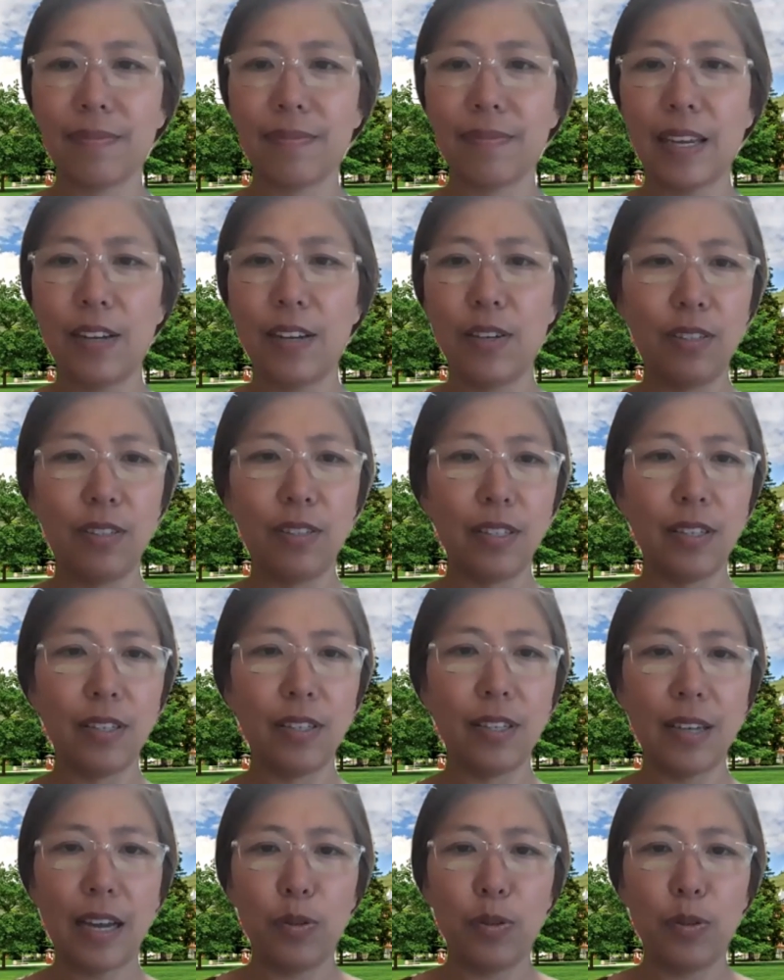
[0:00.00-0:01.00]
I don't
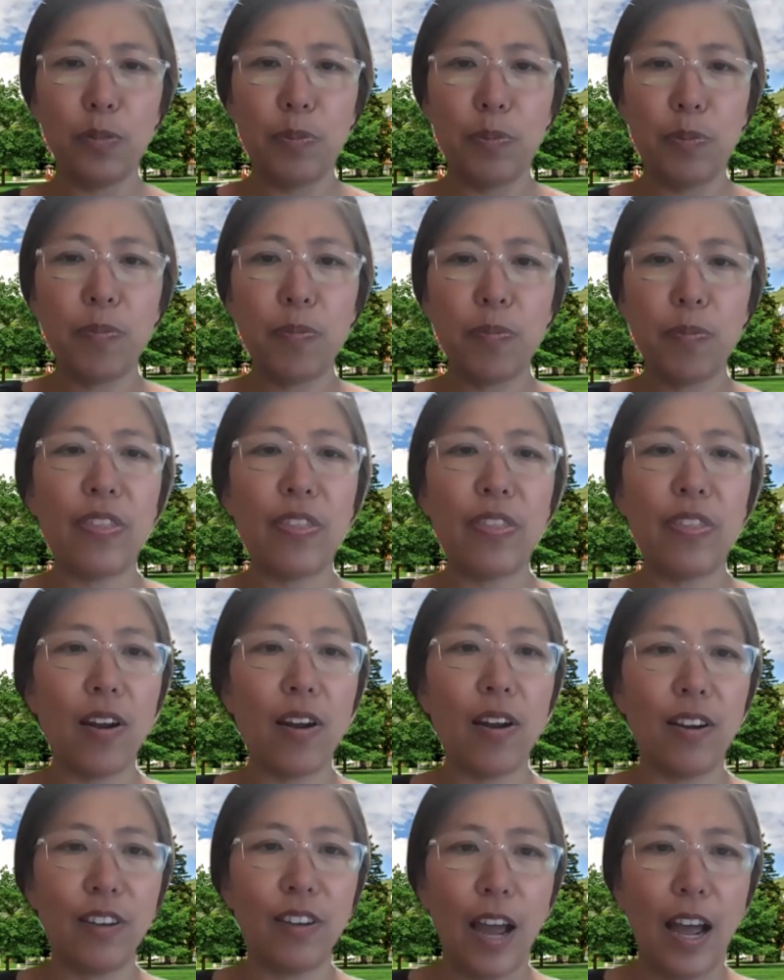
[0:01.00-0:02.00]
know if people are there
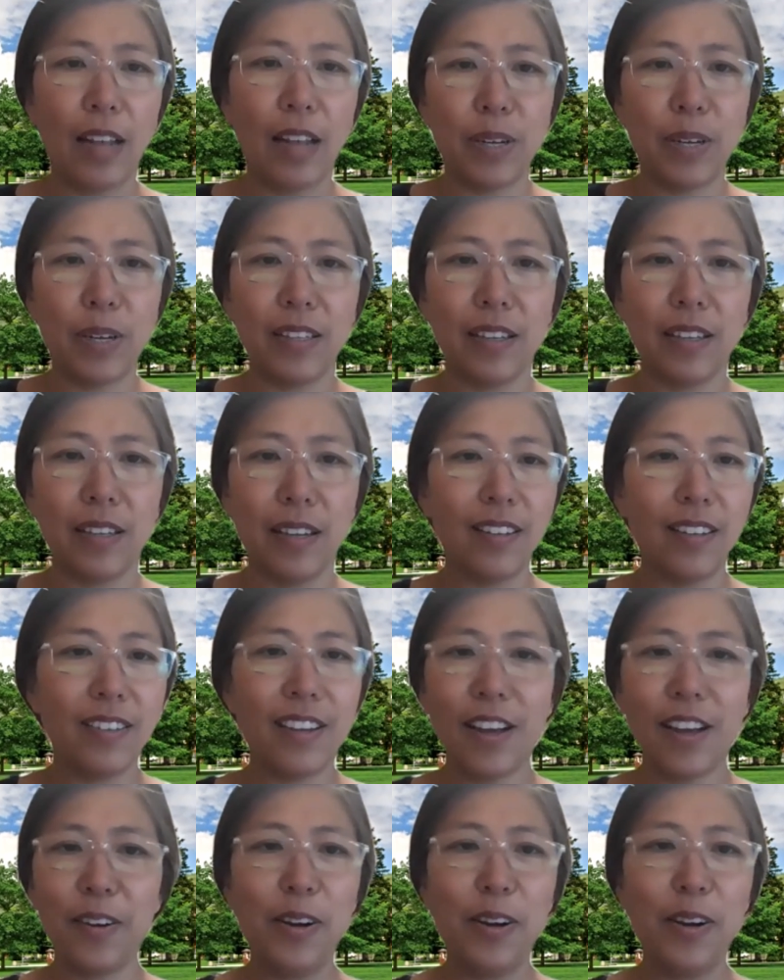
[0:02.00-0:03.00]
or not, but
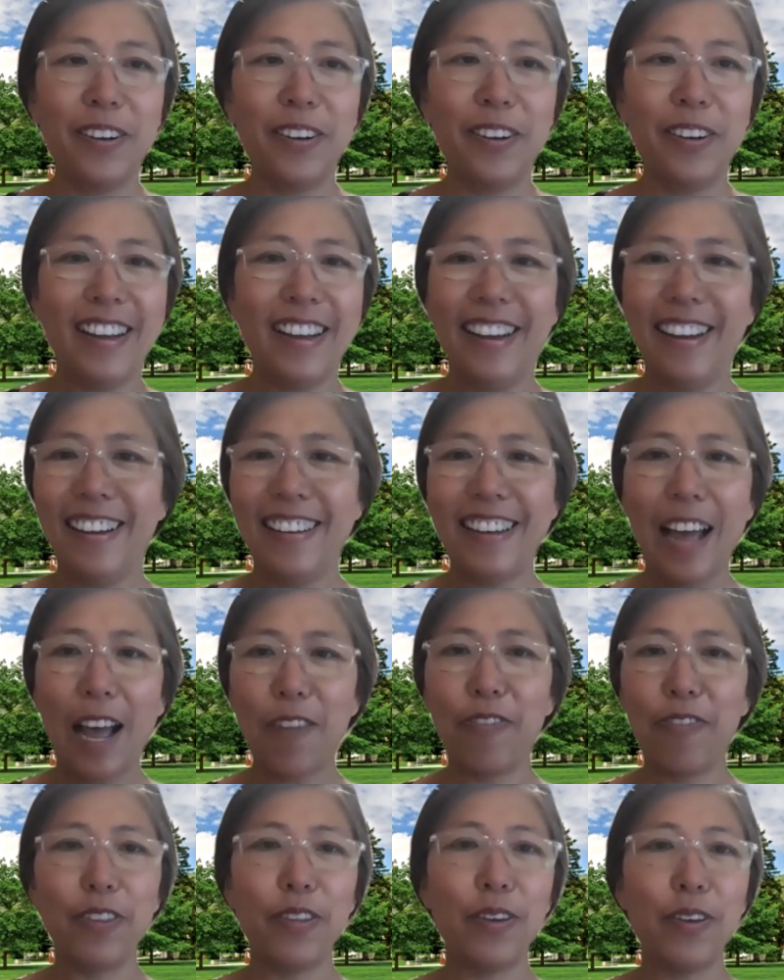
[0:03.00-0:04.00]
no.
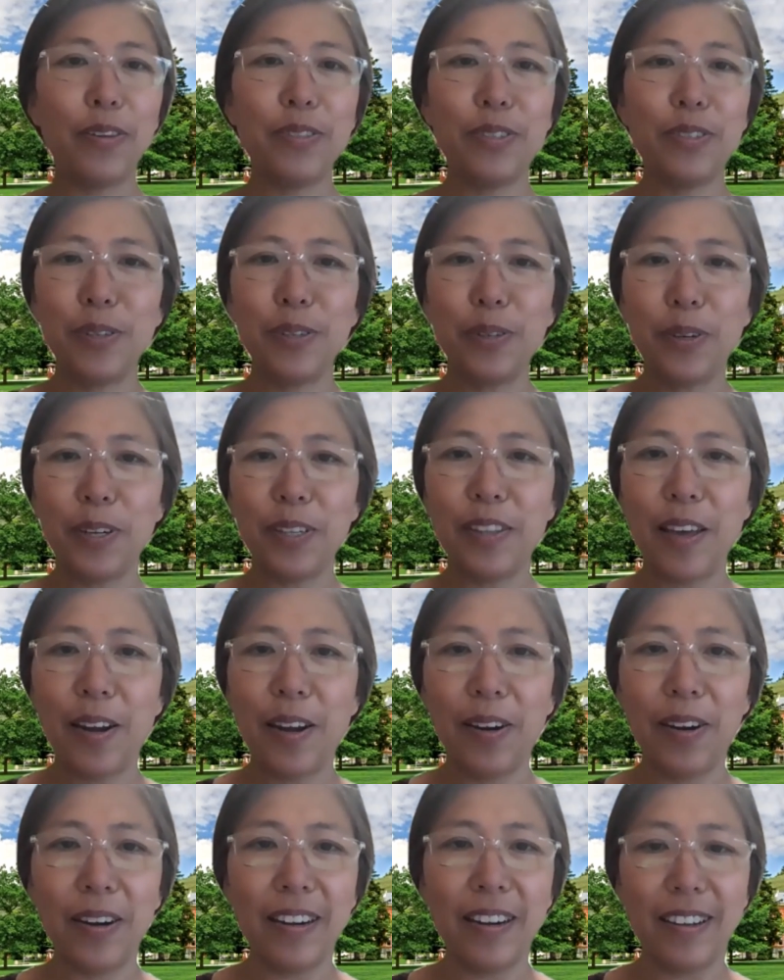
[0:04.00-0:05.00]
Yeah, for those who are
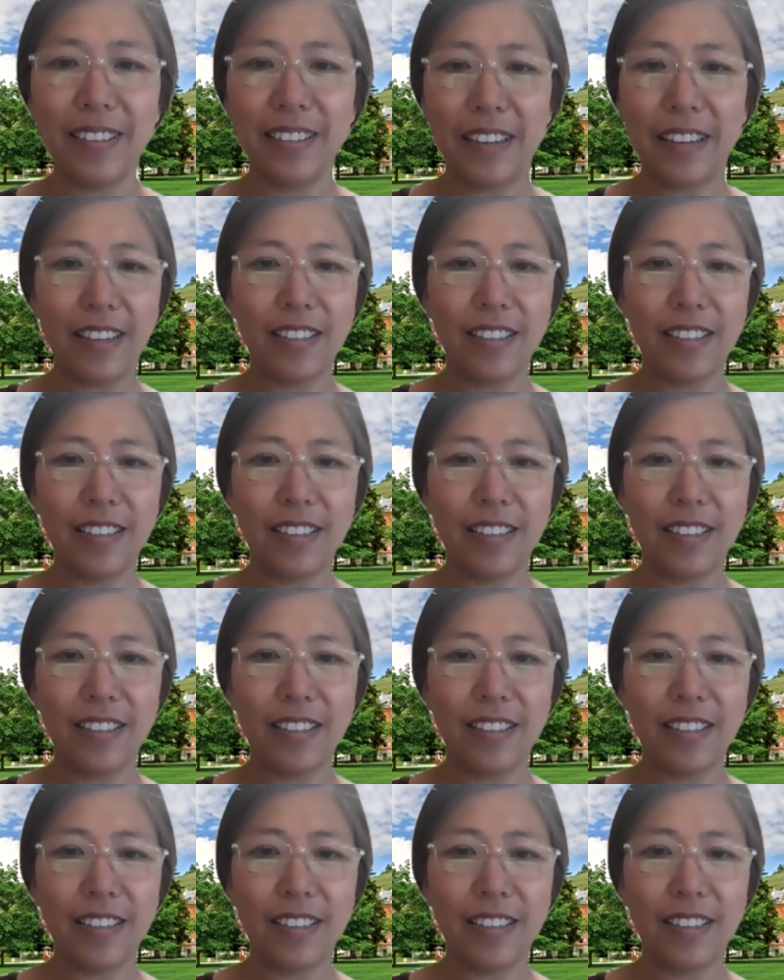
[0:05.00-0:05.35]
there, and I